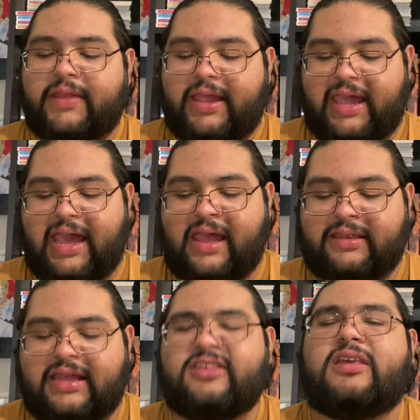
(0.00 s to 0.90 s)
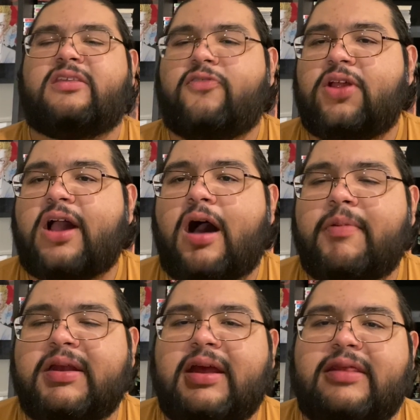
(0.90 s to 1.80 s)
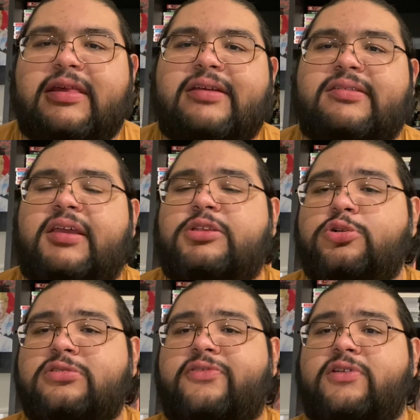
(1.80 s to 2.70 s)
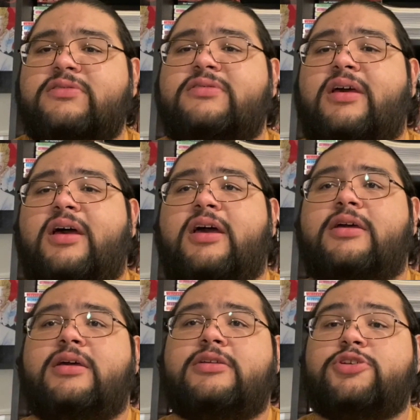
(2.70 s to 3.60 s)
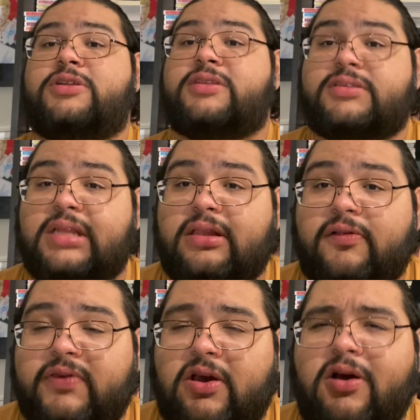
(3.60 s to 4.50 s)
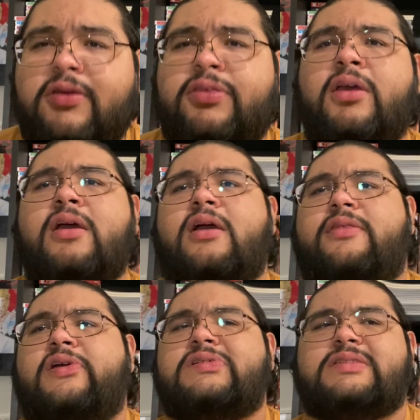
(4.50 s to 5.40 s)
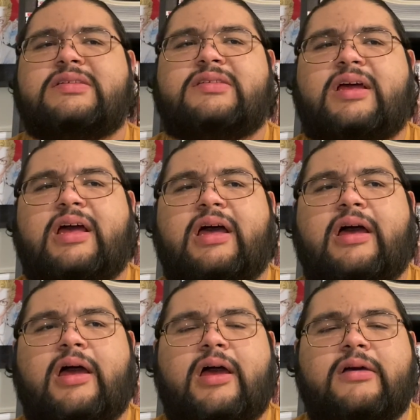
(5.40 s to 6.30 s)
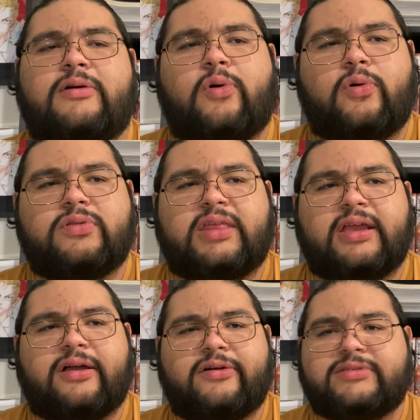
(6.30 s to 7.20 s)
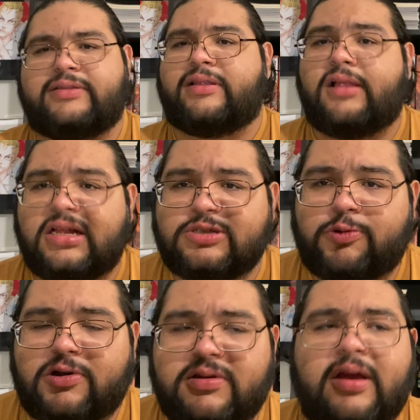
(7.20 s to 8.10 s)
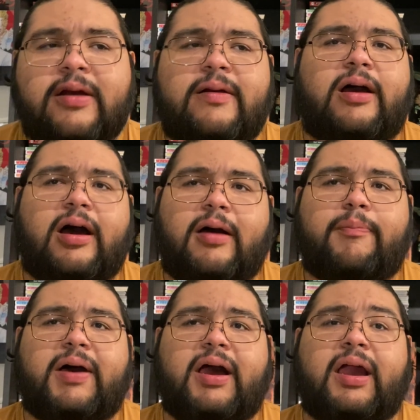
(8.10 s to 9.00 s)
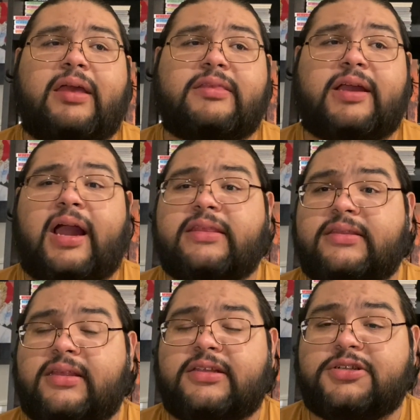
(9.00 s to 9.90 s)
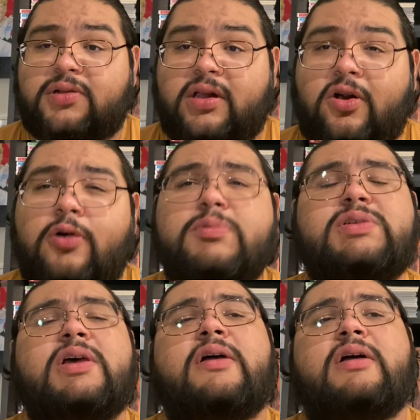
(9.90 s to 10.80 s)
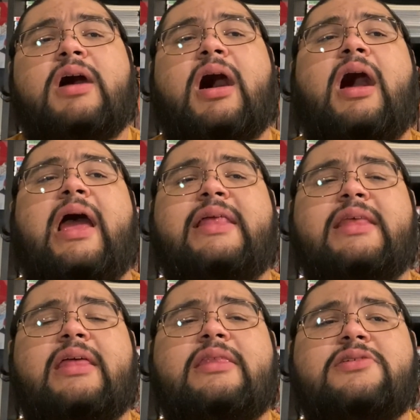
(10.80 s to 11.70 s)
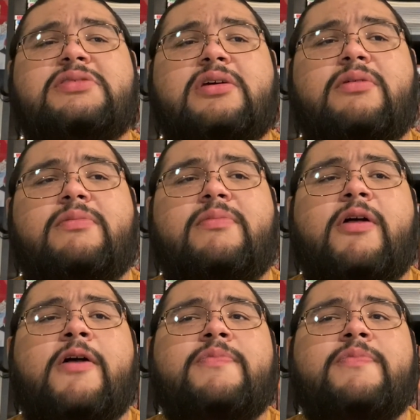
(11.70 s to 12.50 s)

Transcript: And it's very common in things like Jules Verne's Journey to the Center of the Earth. There's this old thing called The Lost World by the guy that did Sherlock Holmes. And then there's some